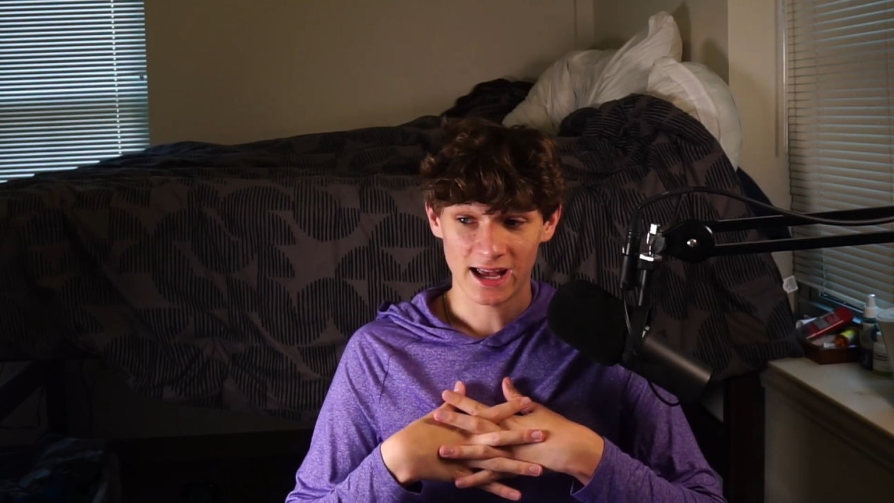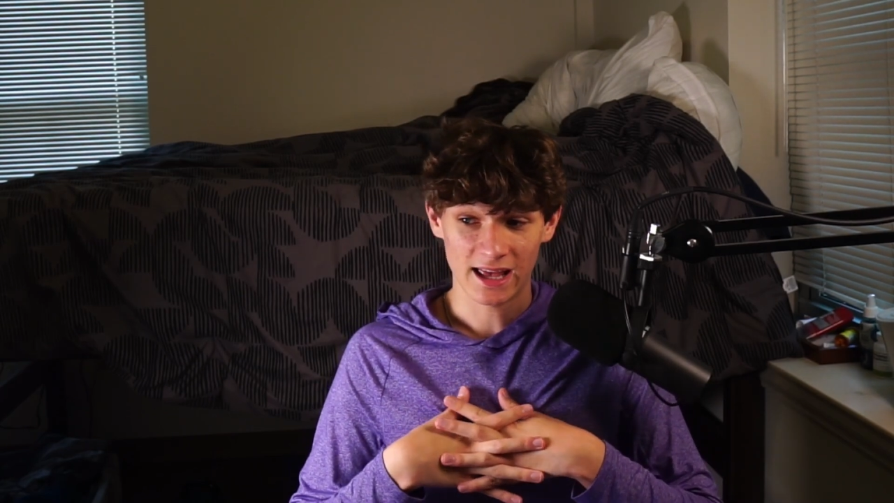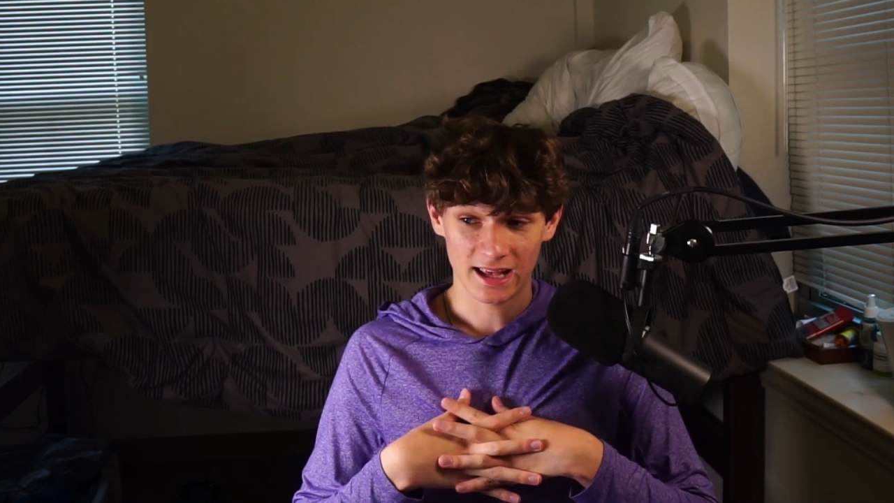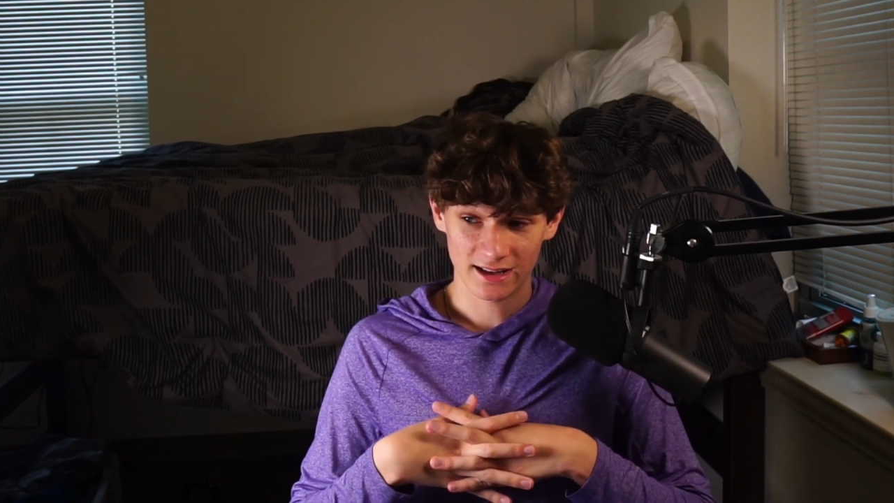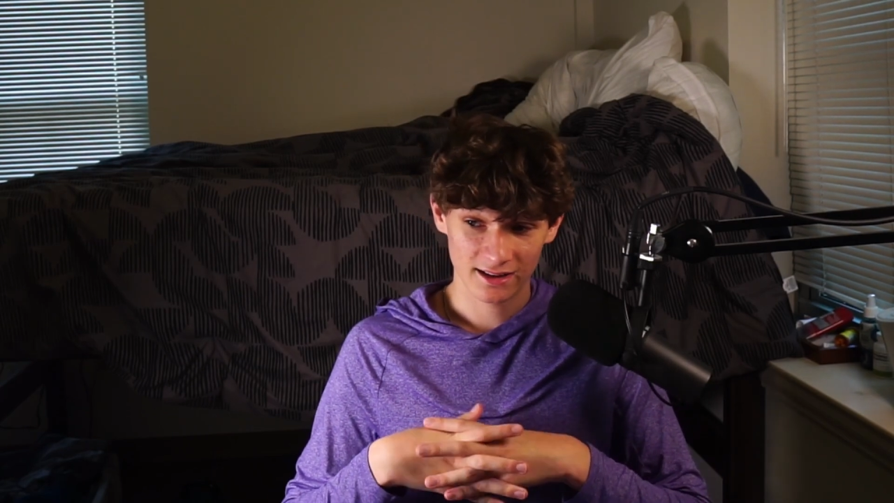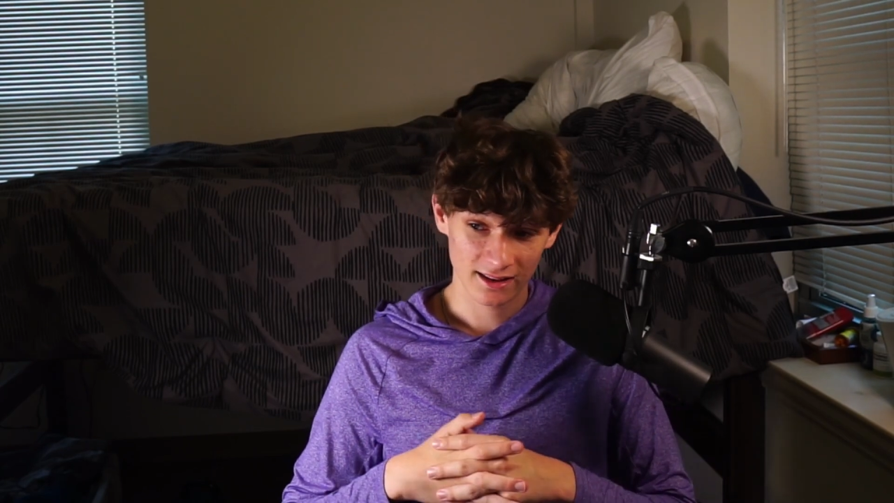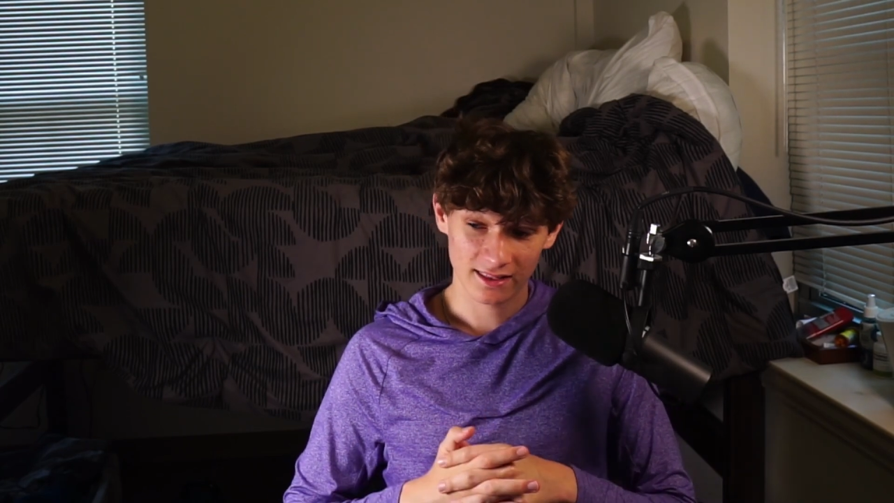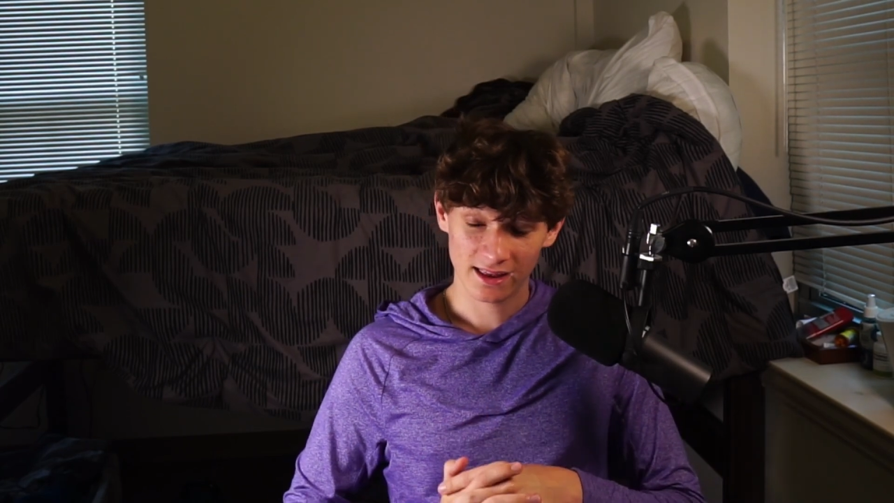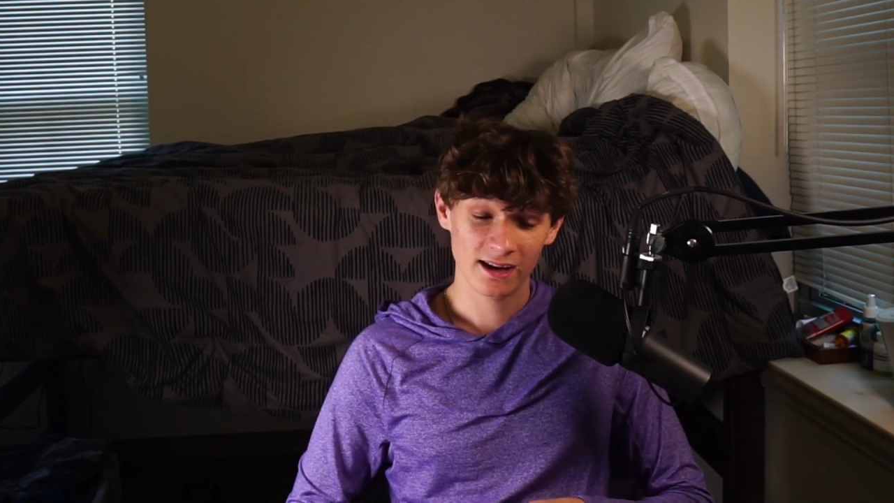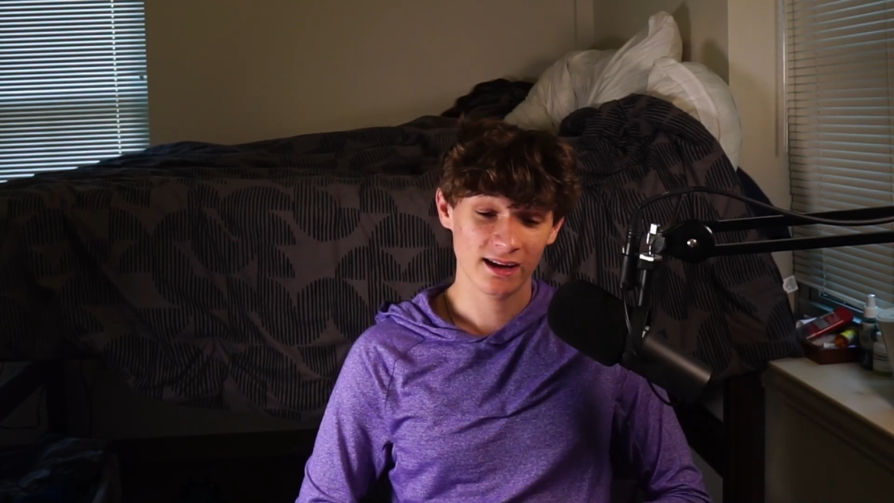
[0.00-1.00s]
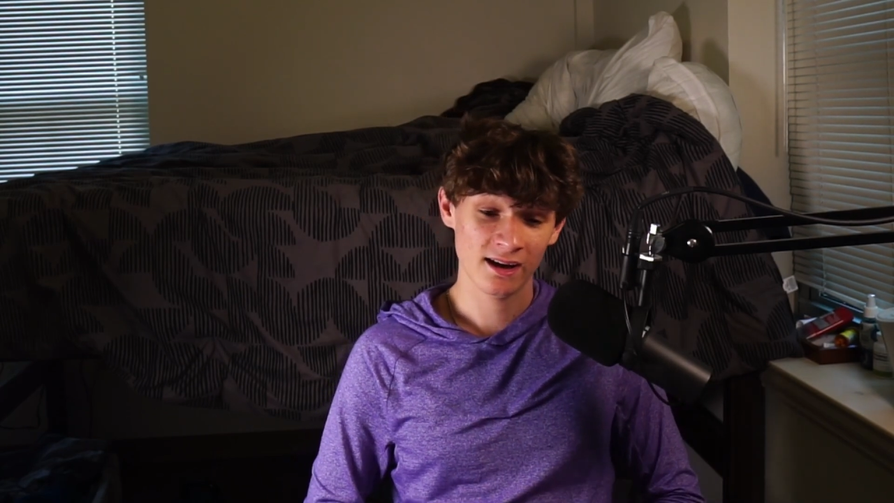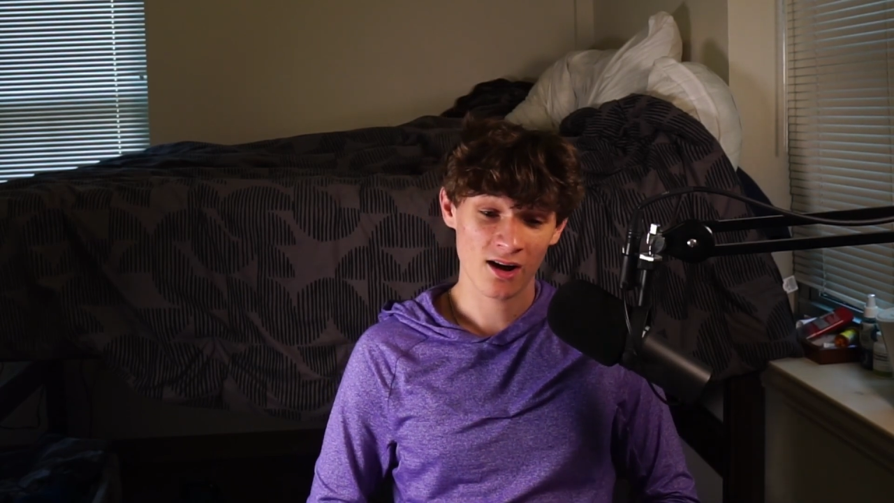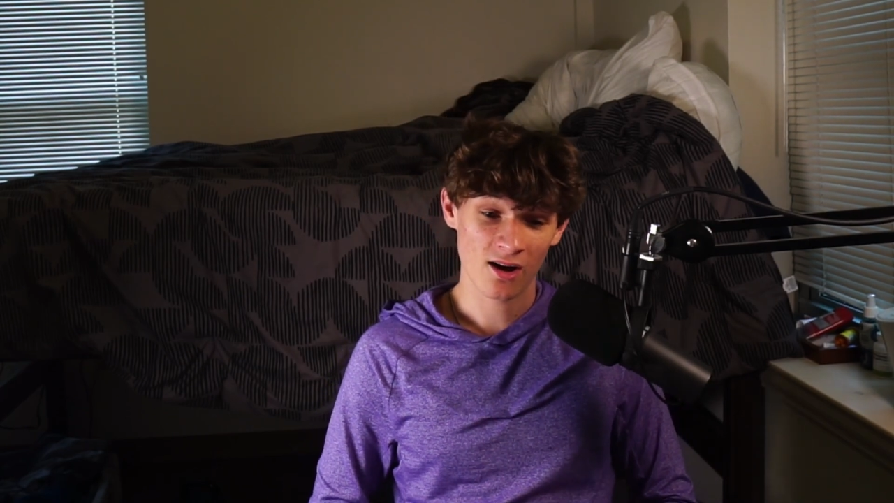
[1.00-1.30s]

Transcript: and they